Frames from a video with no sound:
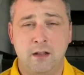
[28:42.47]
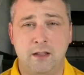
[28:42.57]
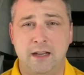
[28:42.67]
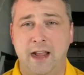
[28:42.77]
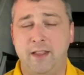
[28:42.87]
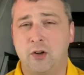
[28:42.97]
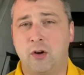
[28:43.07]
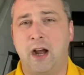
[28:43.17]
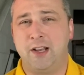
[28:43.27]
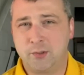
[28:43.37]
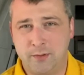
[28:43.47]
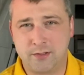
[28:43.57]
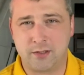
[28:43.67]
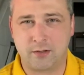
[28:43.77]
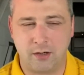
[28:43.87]
The day that Christ went
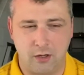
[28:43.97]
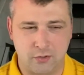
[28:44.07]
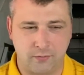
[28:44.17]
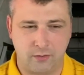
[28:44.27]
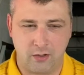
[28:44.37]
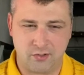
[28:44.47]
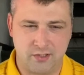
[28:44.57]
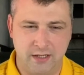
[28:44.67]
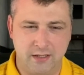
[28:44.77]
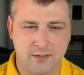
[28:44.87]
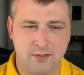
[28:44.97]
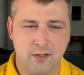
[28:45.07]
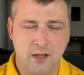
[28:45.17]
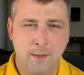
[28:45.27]
to the cross for our sins.